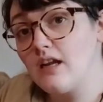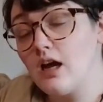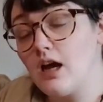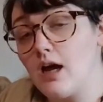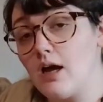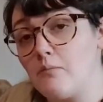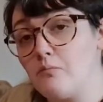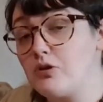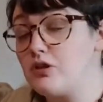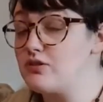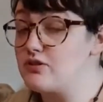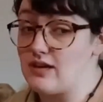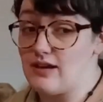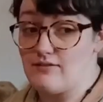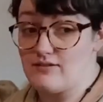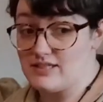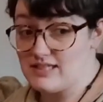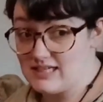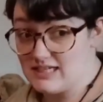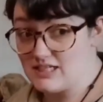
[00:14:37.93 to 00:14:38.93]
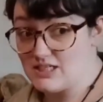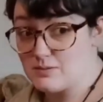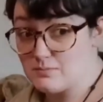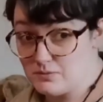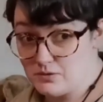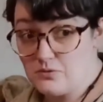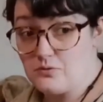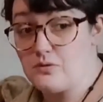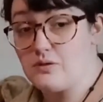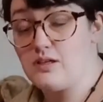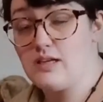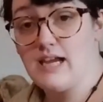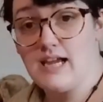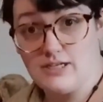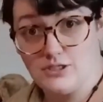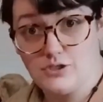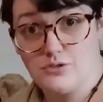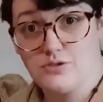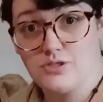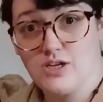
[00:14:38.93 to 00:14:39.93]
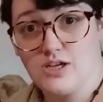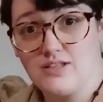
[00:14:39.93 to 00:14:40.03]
We also have a tick spoon, as you saw in